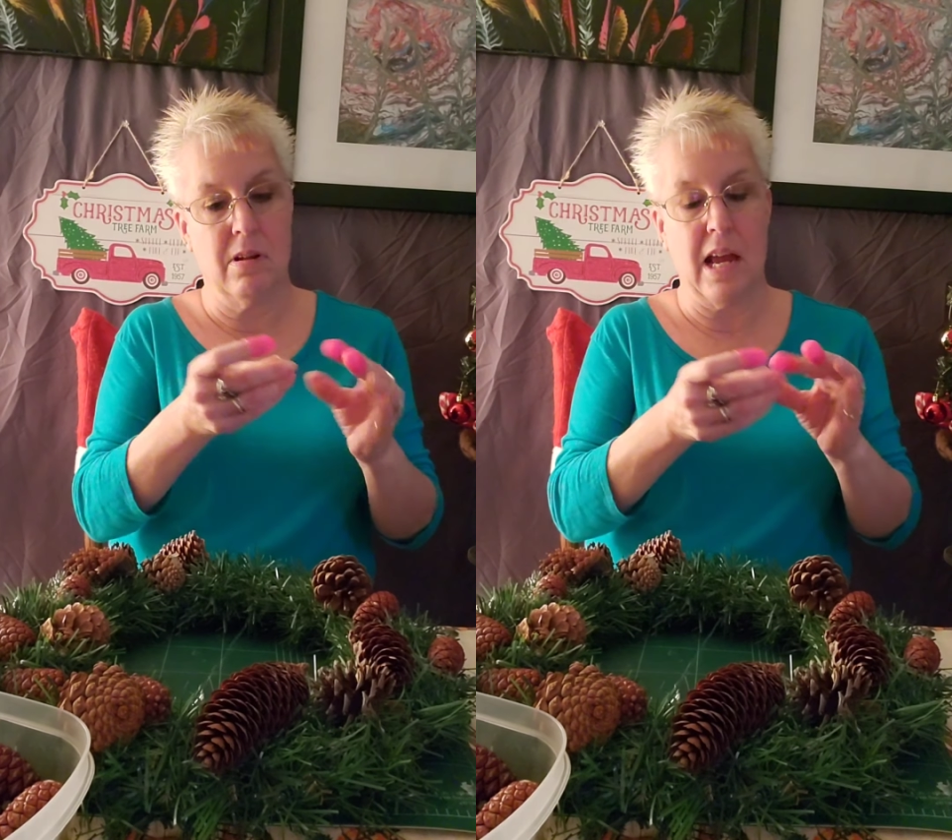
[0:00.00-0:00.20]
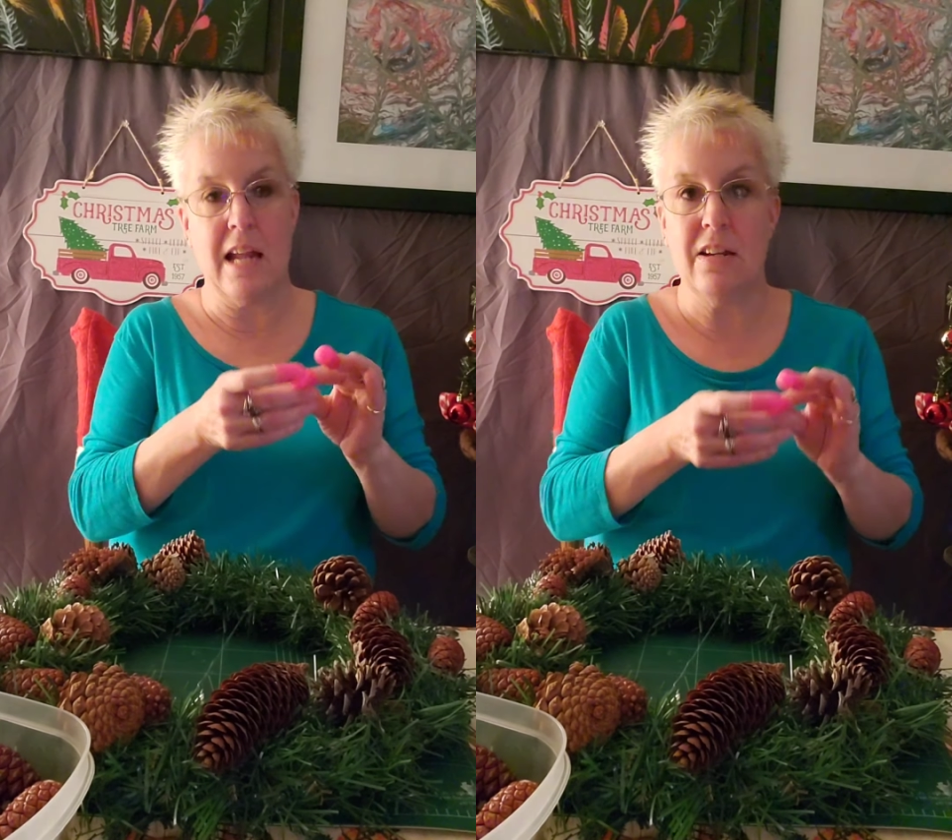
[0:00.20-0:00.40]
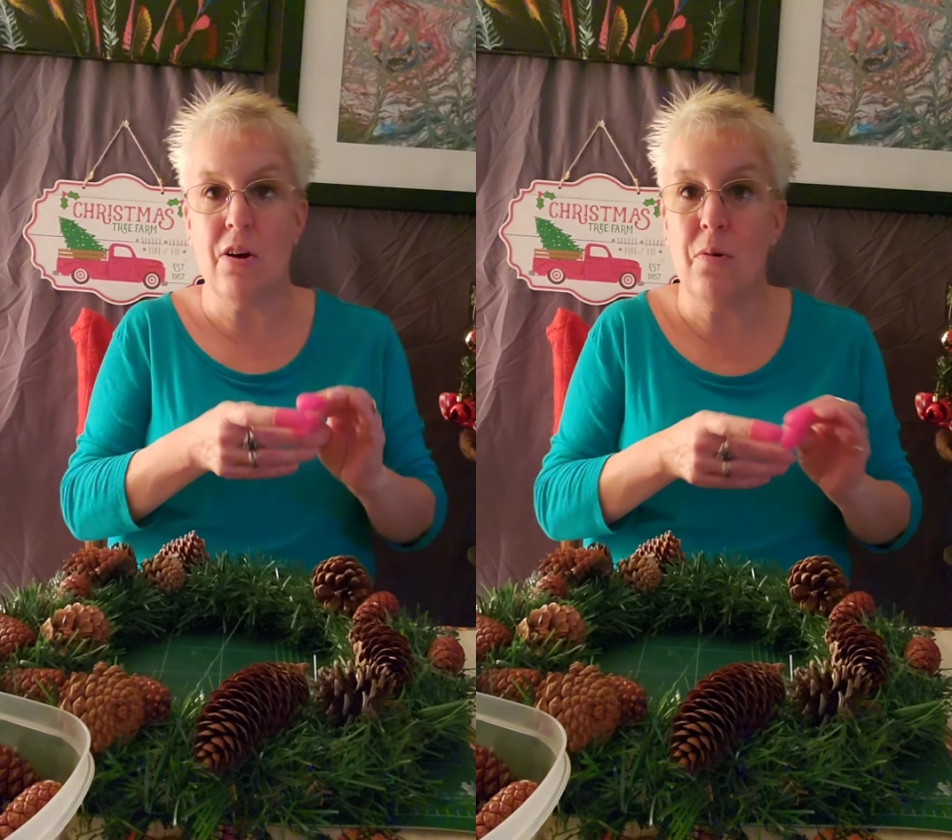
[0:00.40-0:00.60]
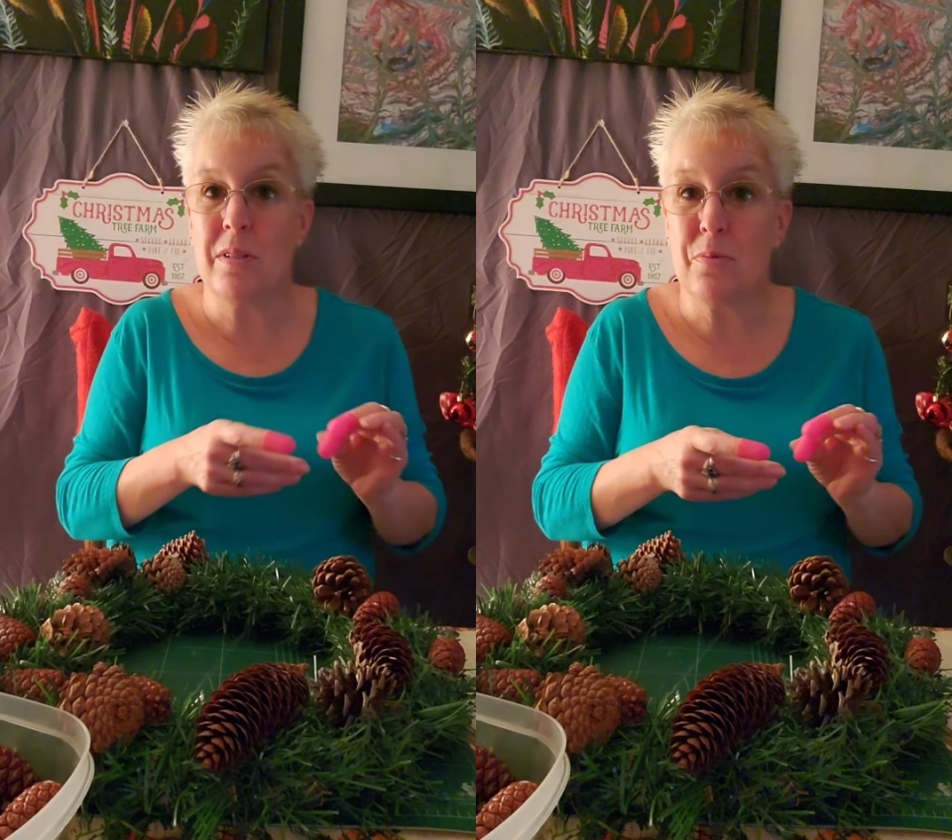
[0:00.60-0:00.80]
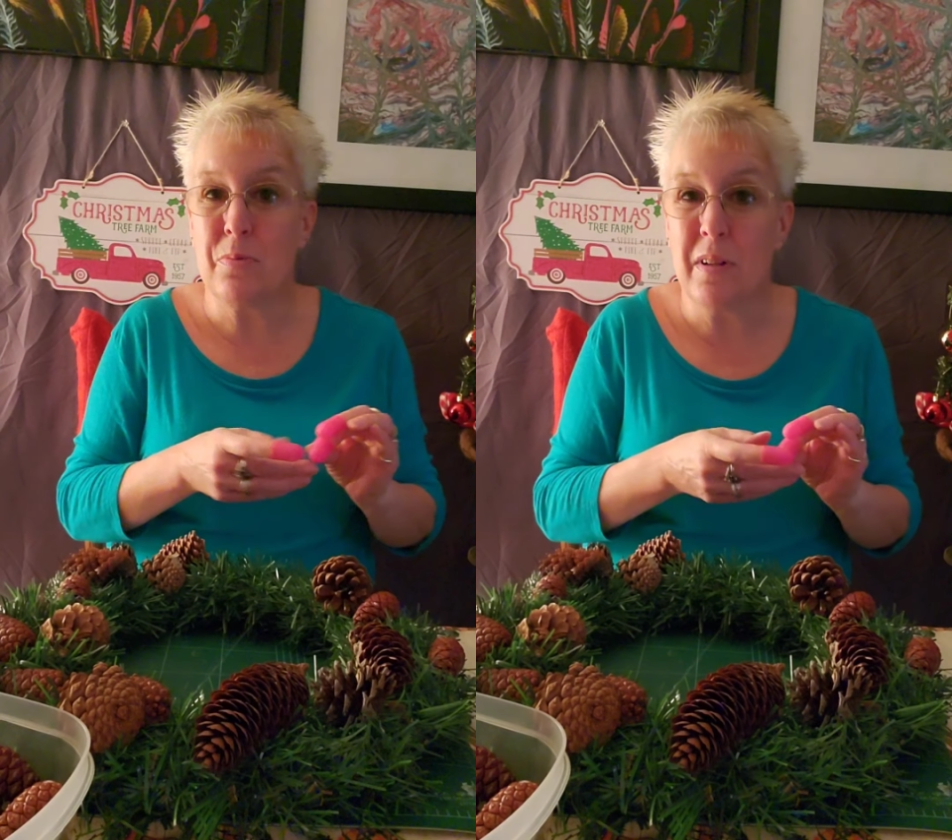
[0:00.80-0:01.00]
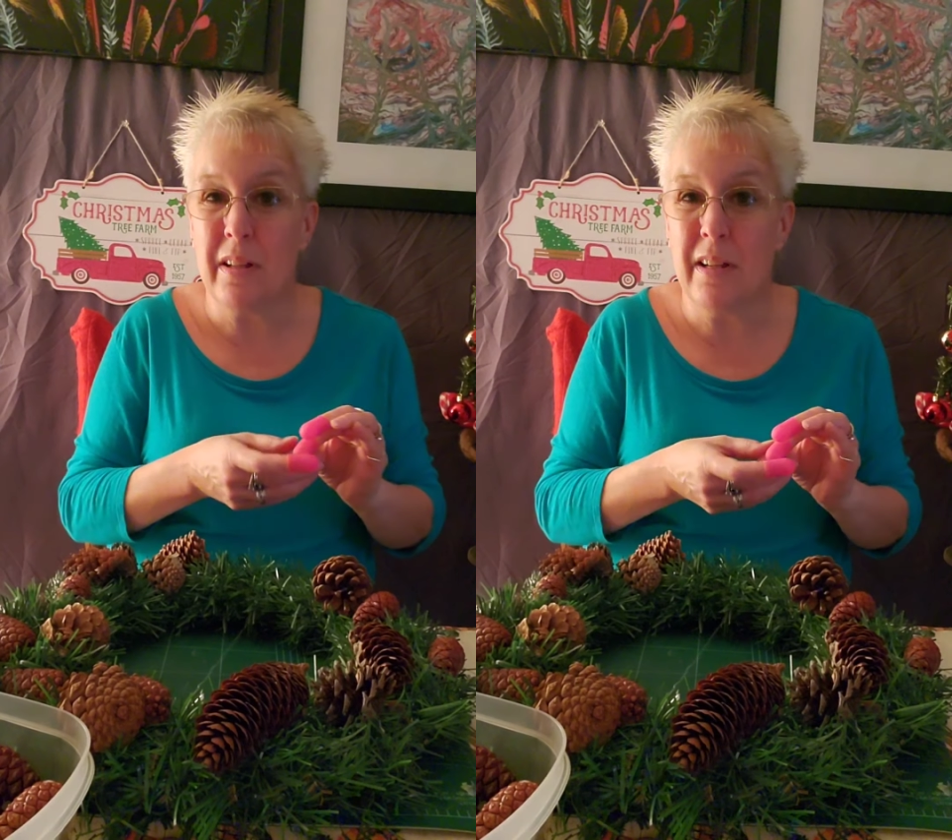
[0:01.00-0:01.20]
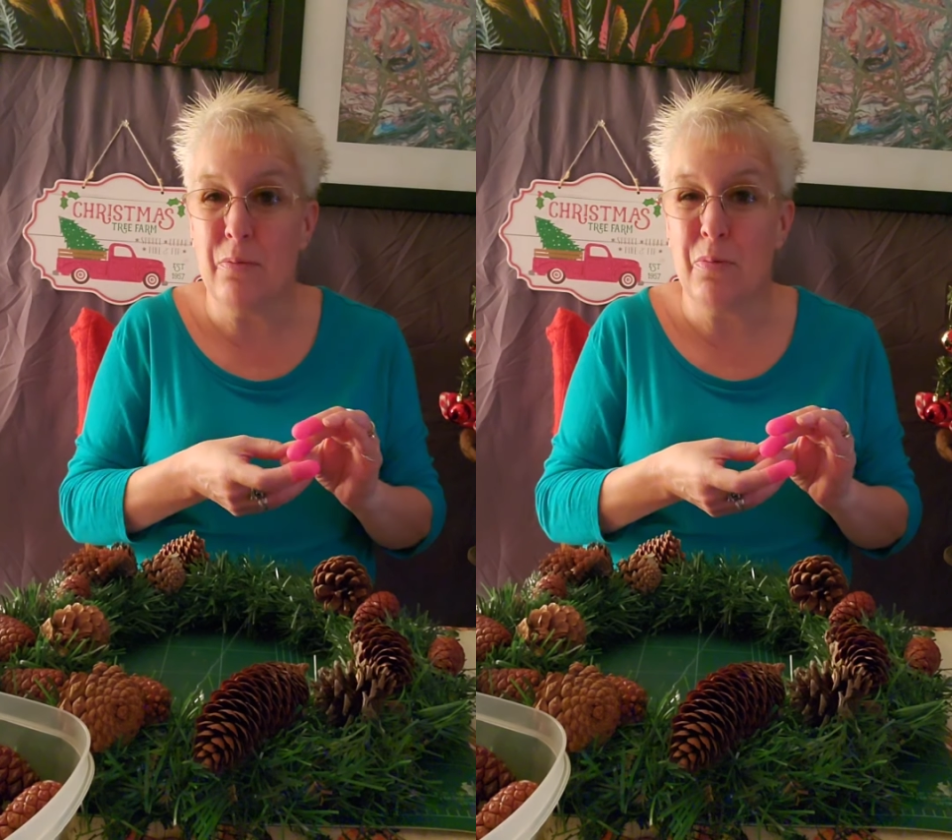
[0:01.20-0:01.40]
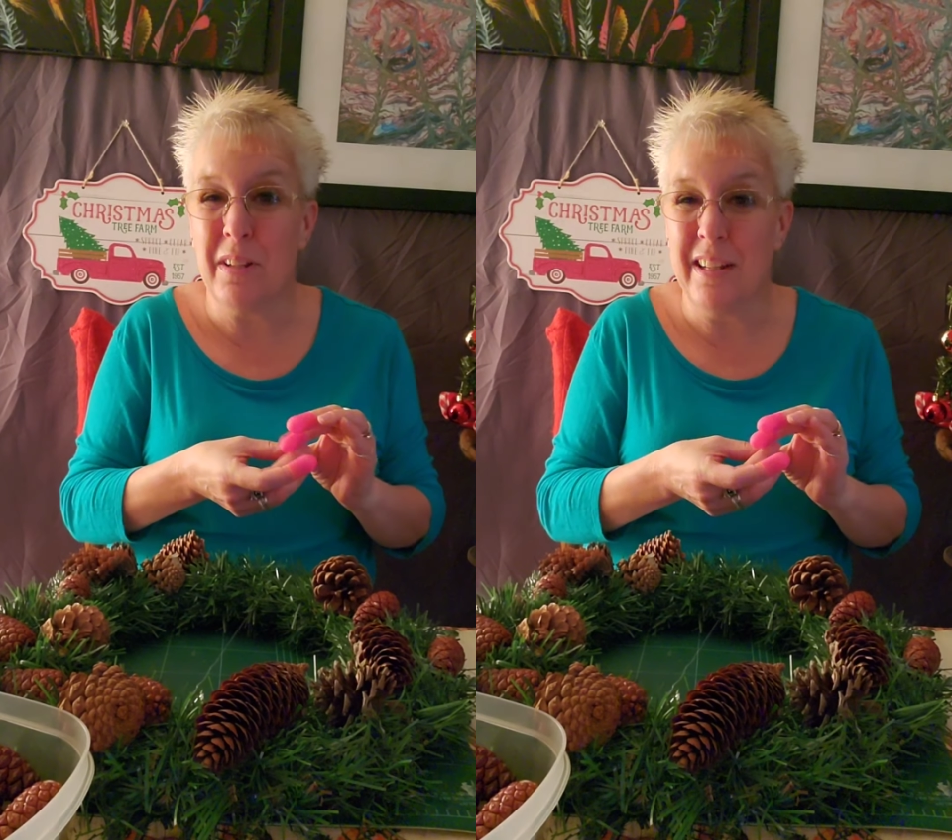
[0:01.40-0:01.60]
And you know what's really,
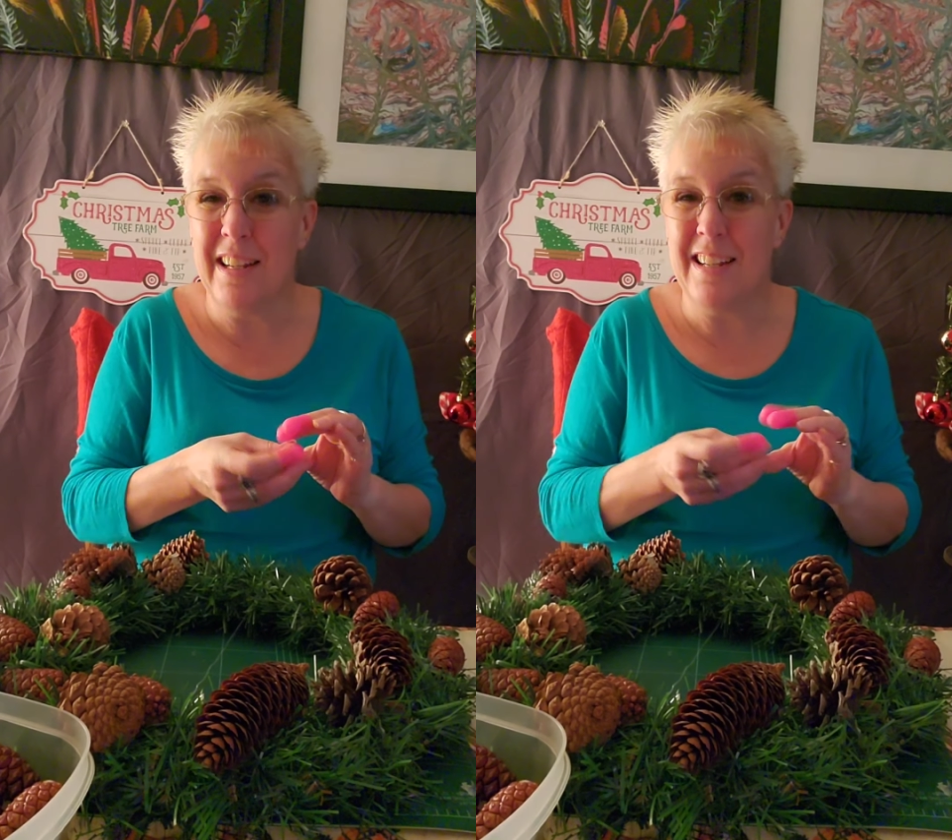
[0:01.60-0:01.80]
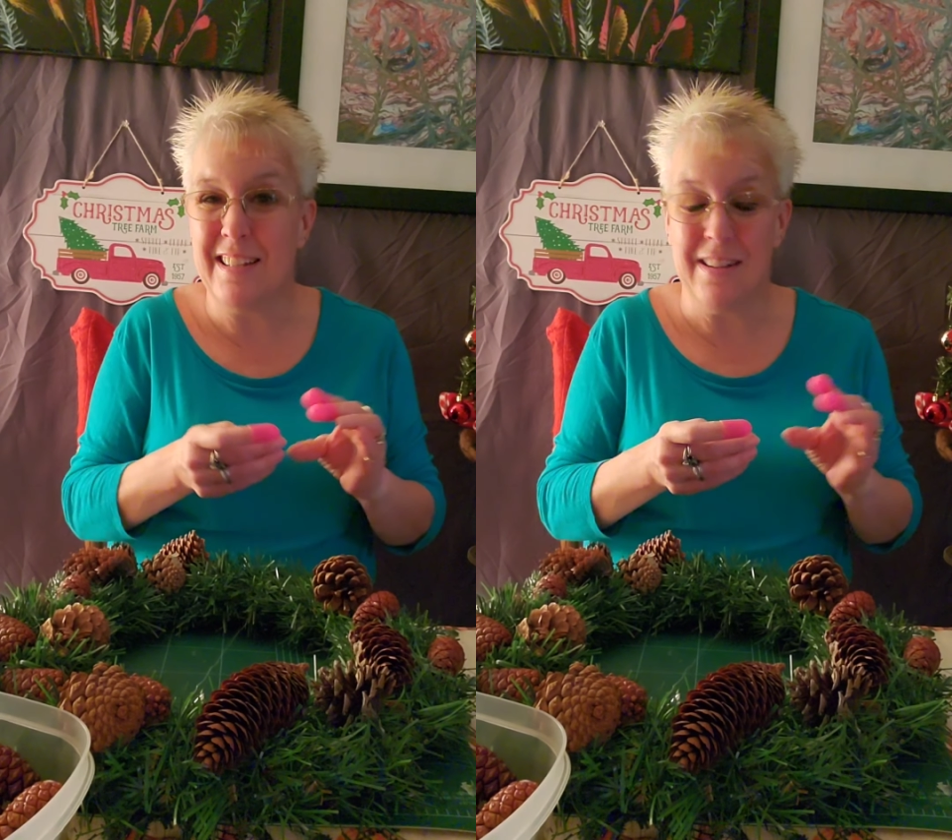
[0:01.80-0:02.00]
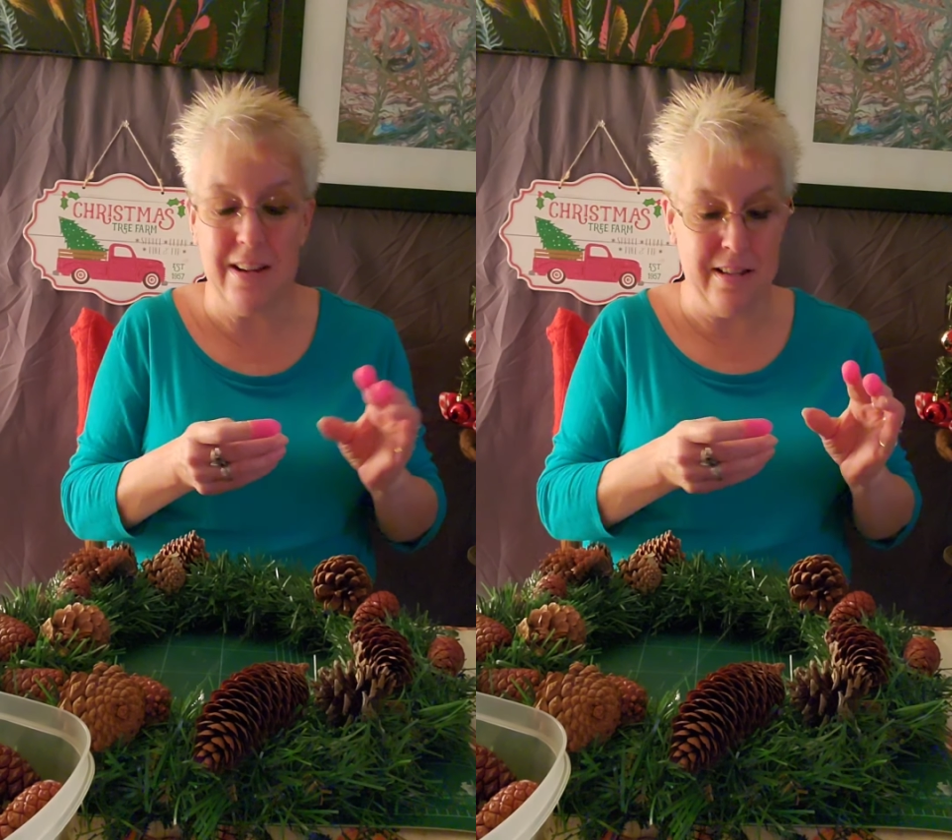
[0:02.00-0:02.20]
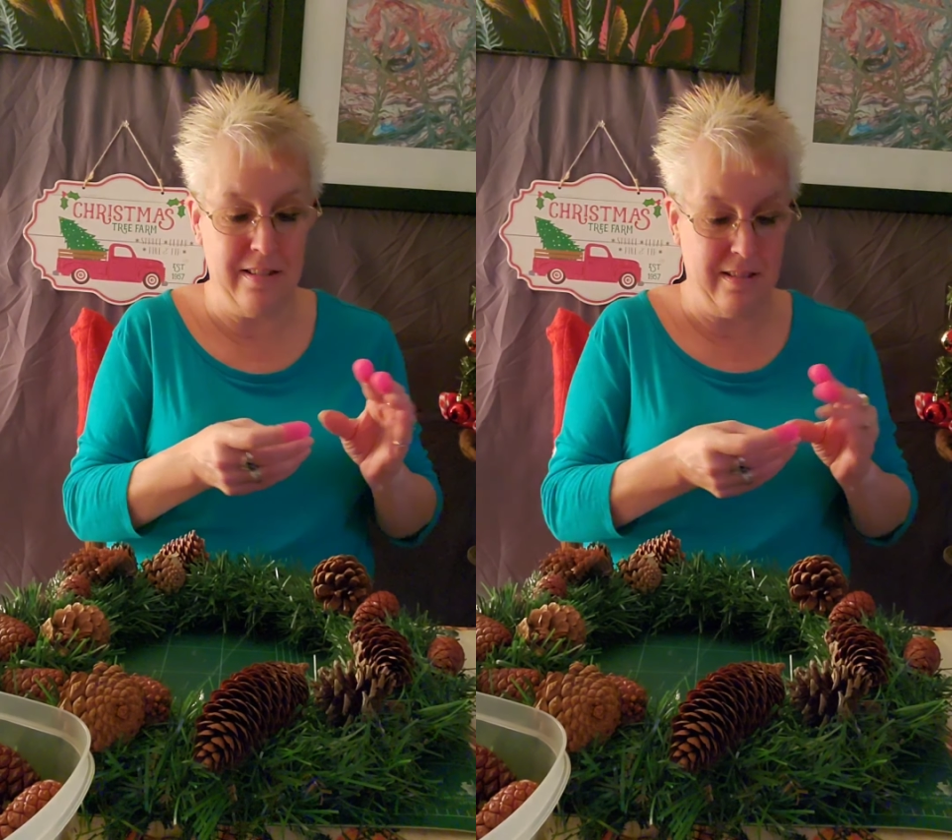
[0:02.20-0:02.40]
really is nice?